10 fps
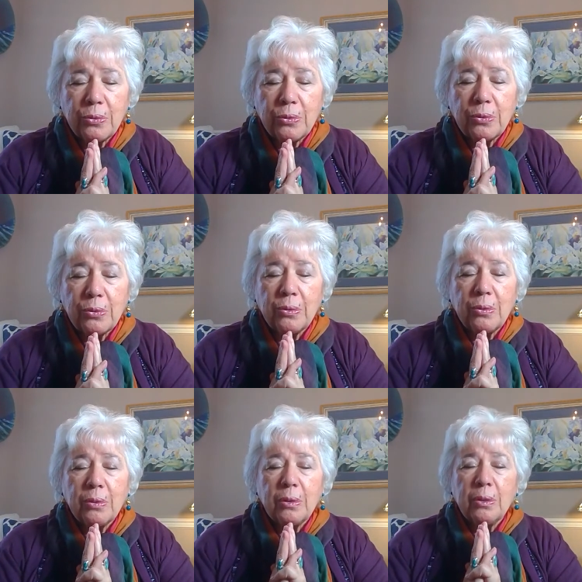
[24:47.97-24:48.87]

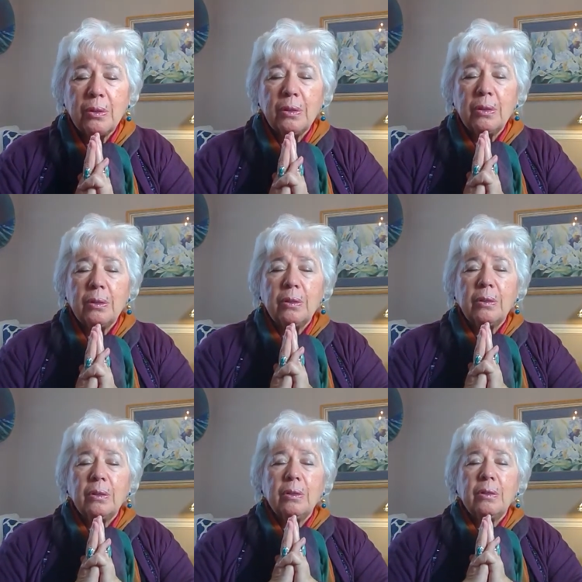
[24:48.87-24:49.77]

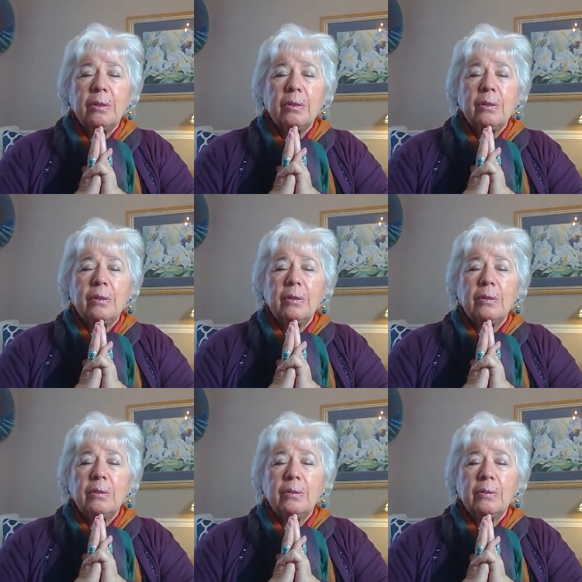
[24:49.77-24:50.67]

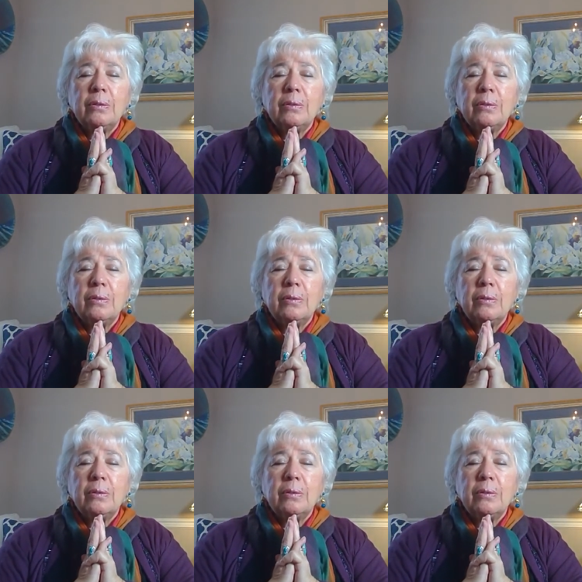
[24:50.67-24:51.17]
(silence)